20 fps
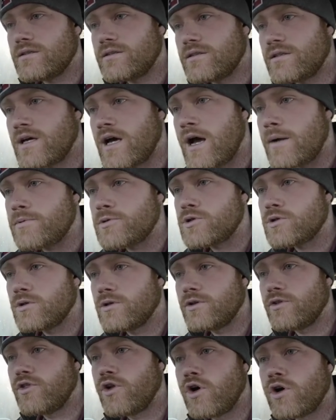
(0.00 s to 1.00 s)
the
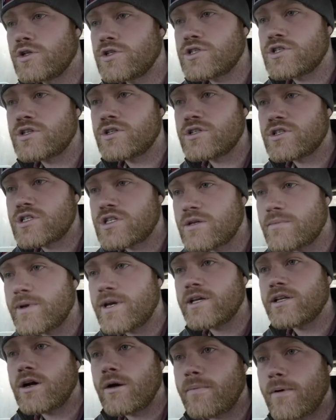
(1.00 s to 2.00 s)
absolute nonsense they
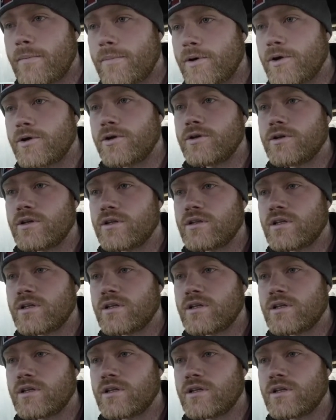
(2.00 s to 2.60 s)
made up about